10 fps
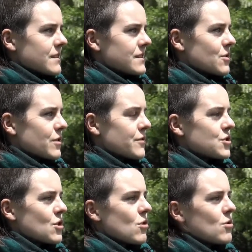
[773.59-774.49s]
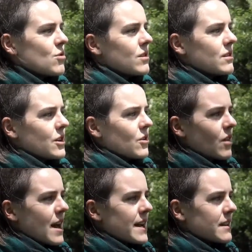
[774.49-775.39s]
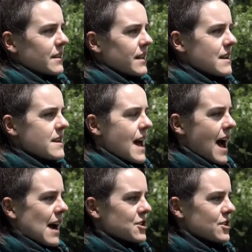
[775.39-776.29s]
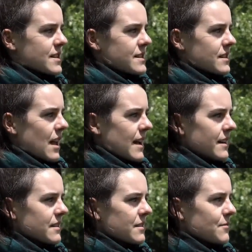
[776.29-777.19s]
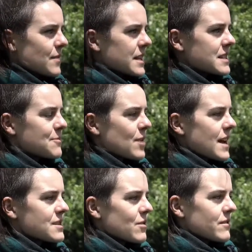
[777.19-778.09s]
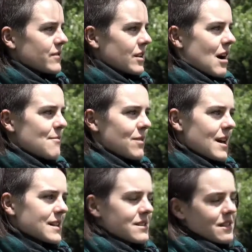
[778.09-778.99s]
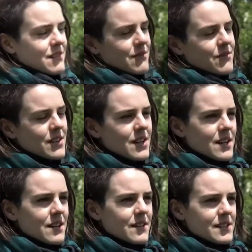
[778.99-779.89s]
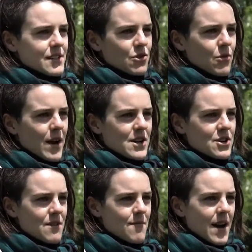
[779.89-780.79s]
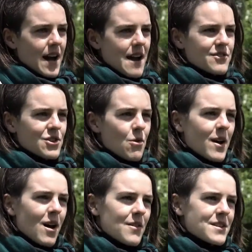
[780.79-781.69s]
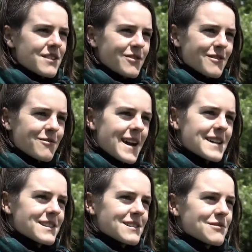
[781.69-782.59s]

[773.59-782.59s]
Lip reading: sort of show, or in the actions, express sort of the complexity of the situation by kind of showing all the different faces